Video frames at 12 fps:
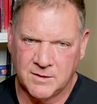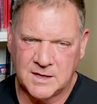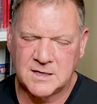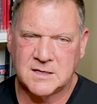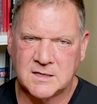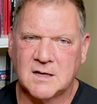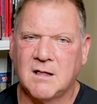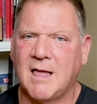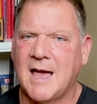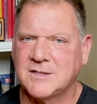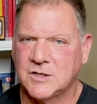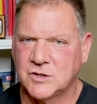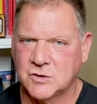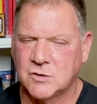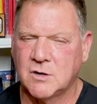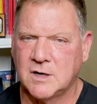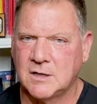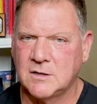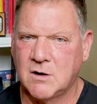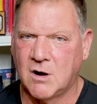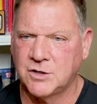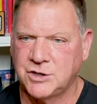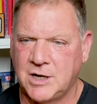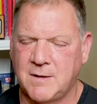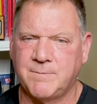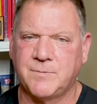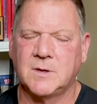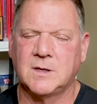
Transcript: This is a classic circuit in our gym.